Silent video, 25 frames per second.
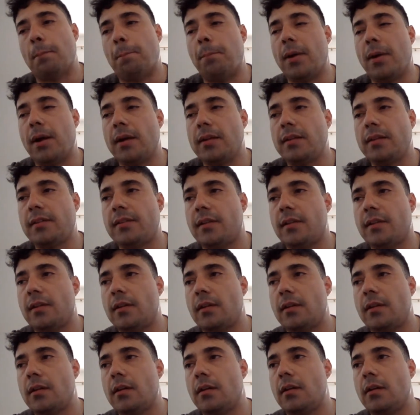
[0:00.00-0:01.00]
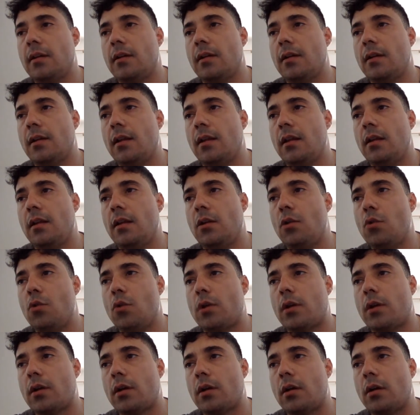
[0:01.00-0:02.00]
But
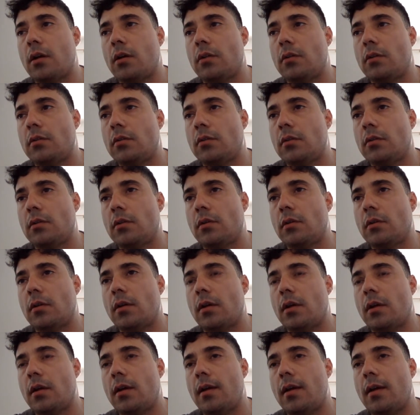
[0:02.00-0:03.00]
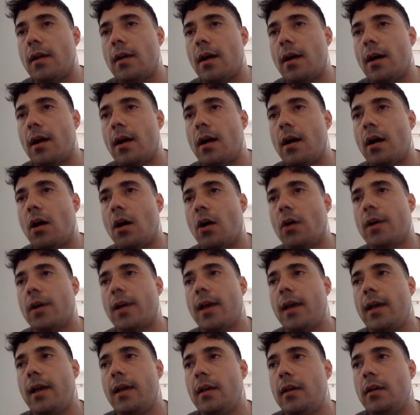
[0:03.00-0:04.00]
look,
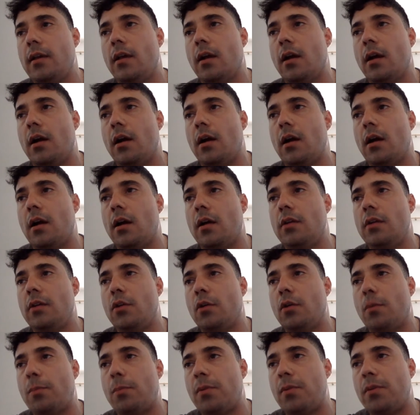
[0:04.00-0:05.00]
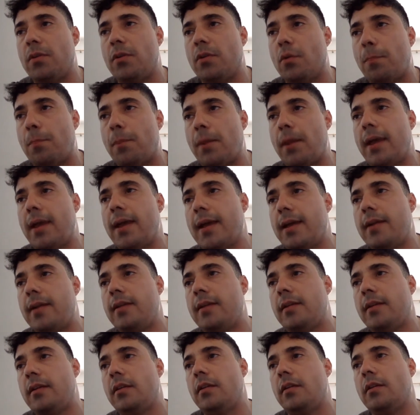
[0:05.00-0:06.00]
okay, your
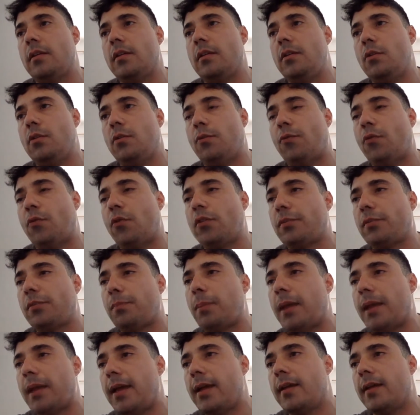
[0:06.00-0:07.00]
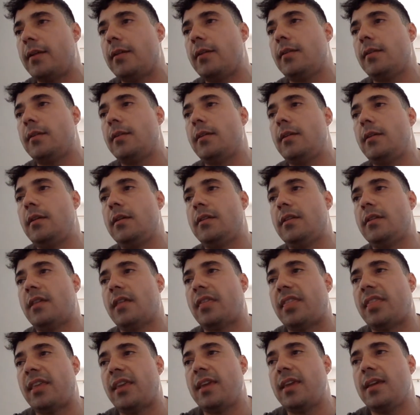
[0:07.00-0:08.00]
plan, your first plan is
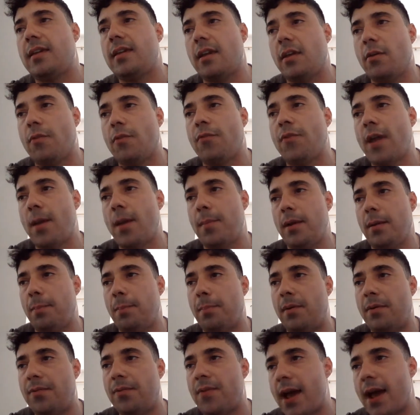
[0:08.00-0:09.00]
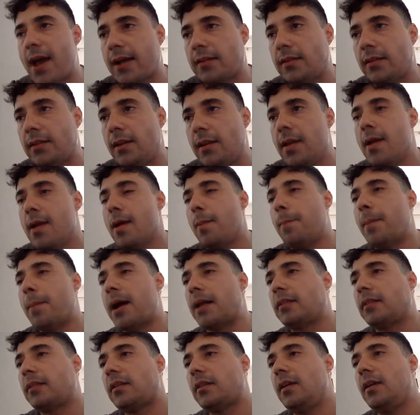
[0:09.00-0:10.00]
the thinking family, perfect.
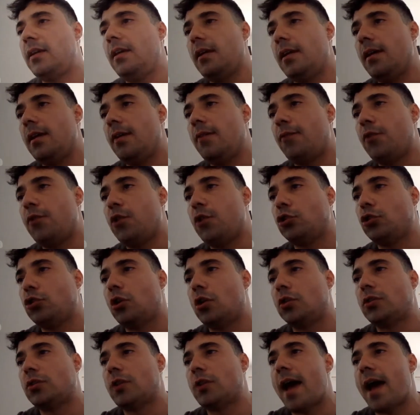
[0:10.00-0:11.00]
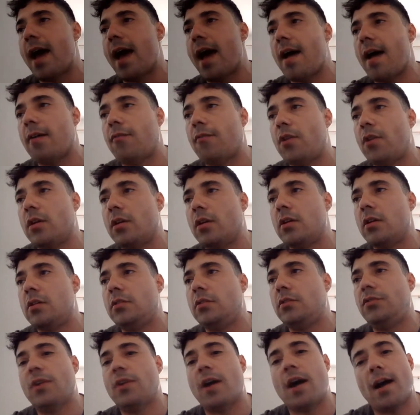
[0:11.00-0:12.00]
But if you don't have a
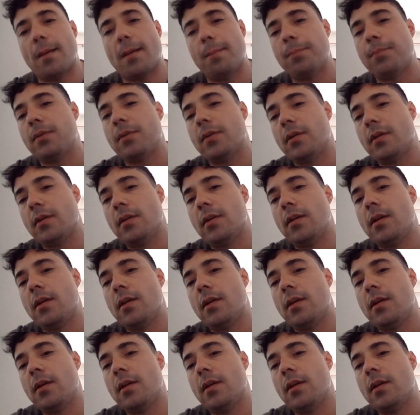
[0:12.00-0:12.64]
good job,